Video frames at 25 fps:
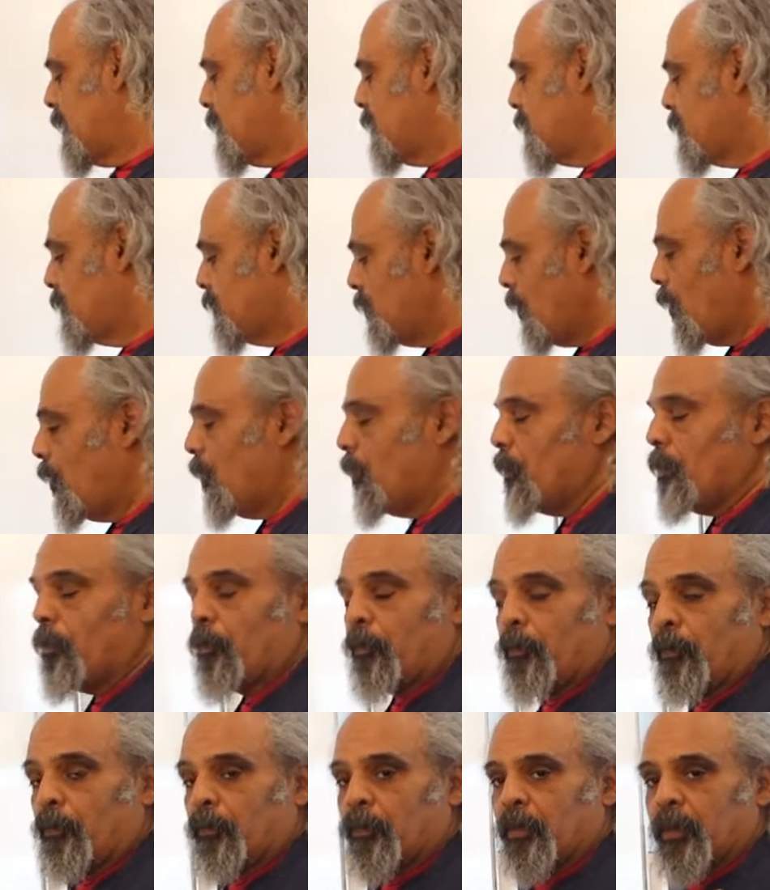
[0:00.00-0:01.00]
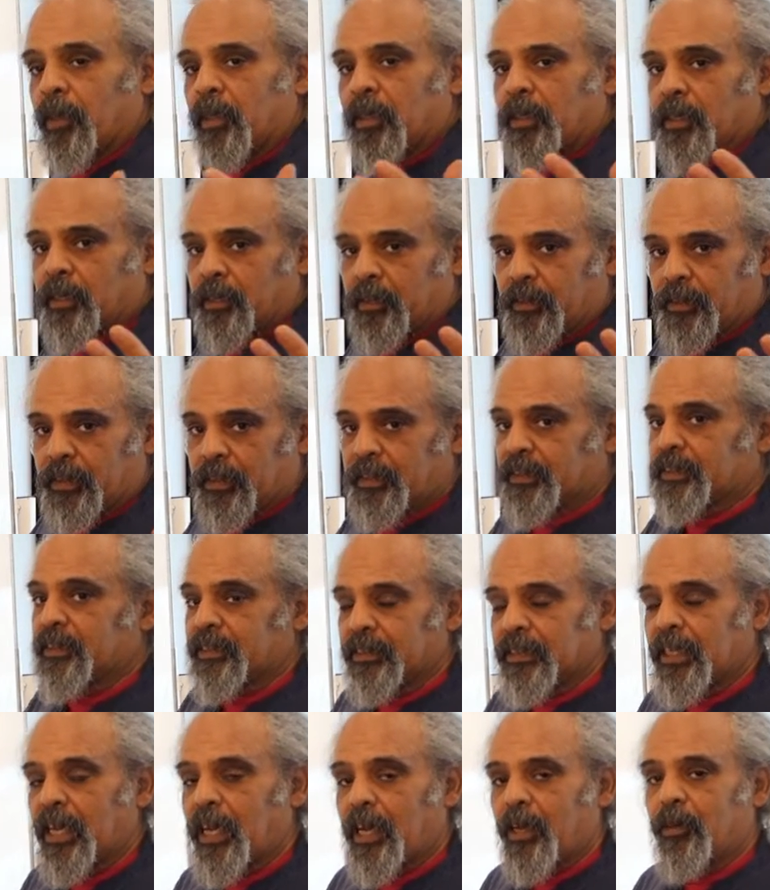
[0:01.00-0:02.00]
So this
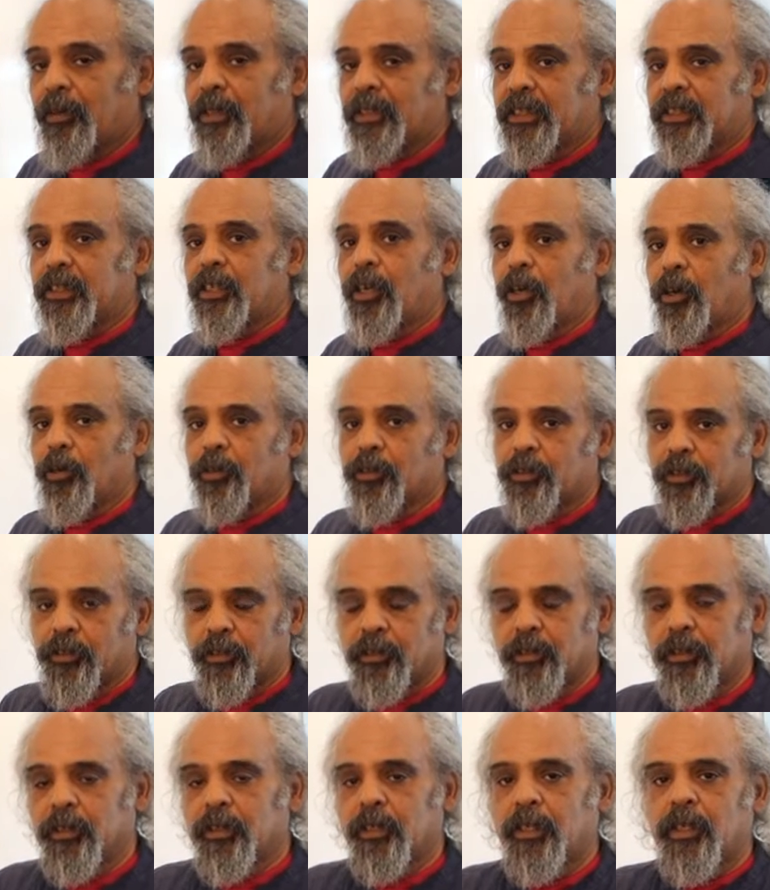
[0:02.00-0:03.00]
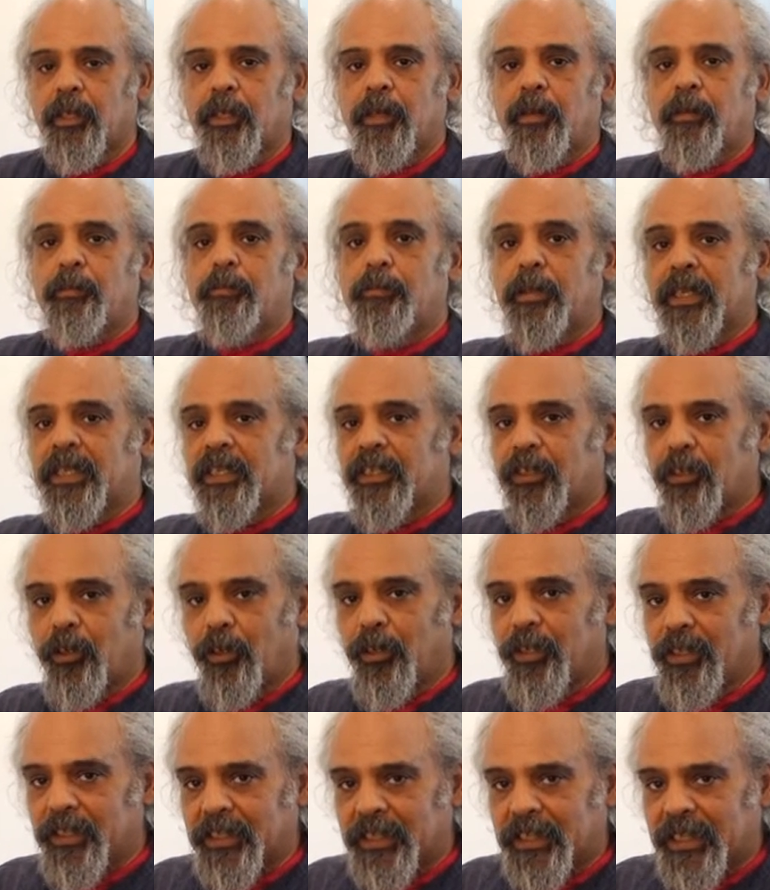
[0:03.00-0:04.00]
is how it goes.
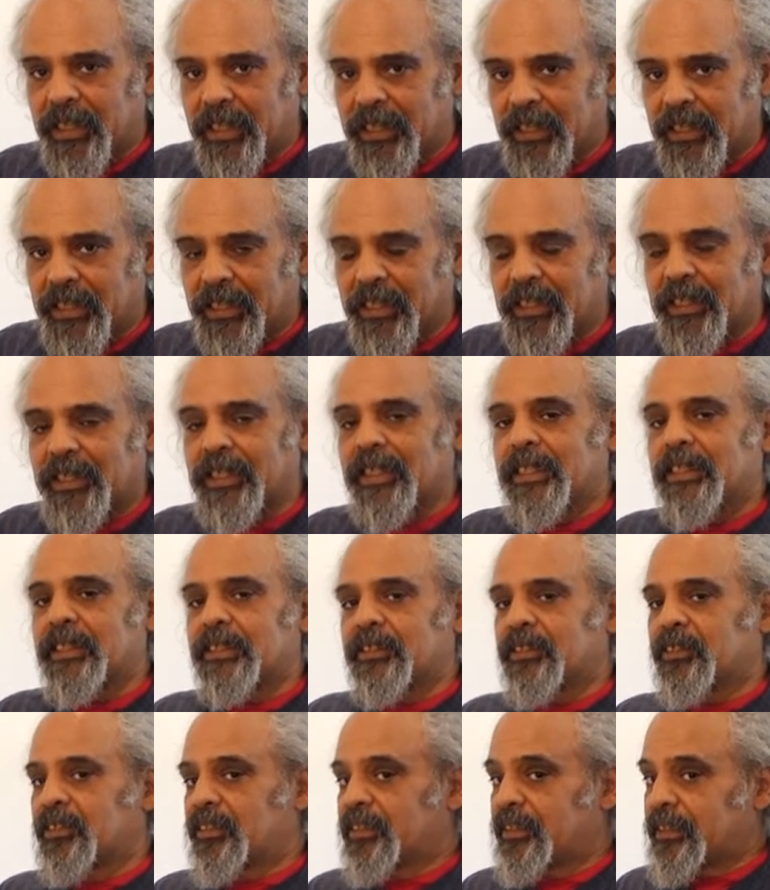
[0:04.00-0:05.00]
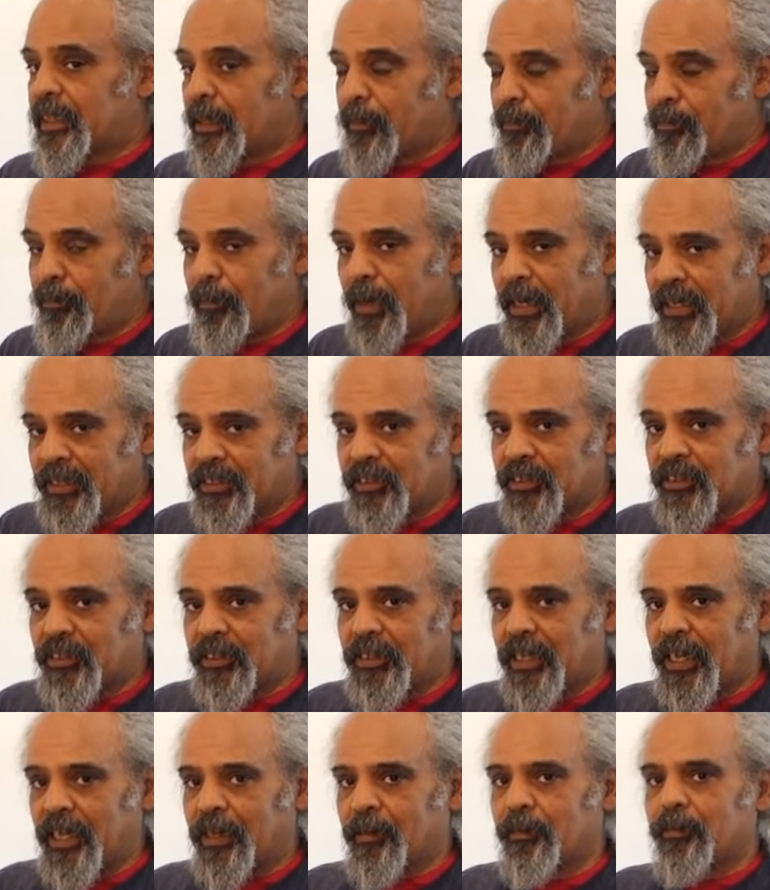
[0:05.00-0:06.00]
Methodically, step by
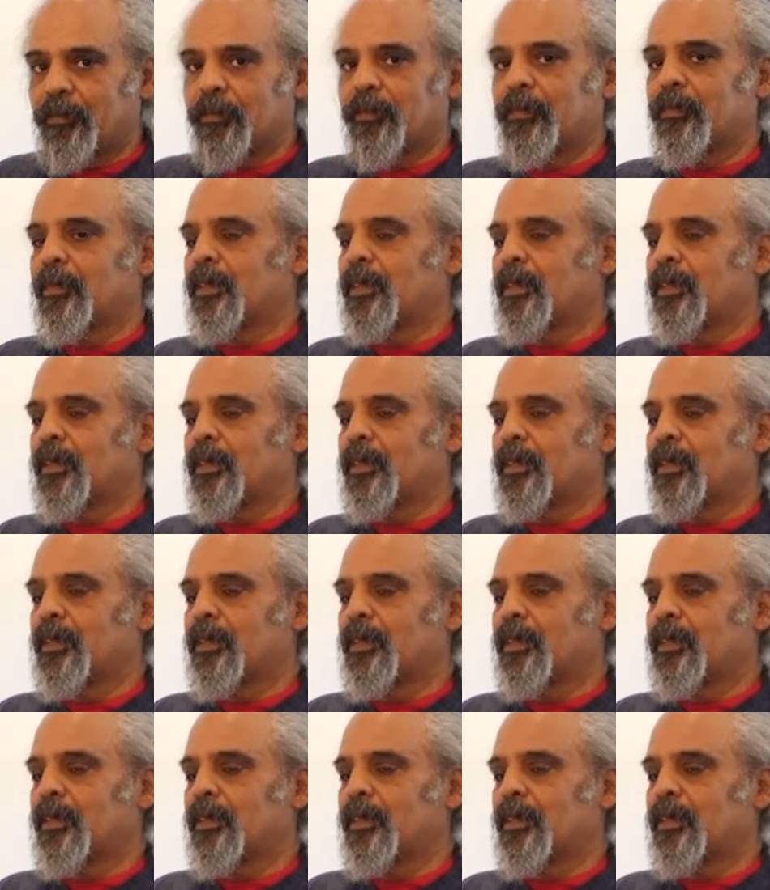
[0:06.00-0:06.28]
step,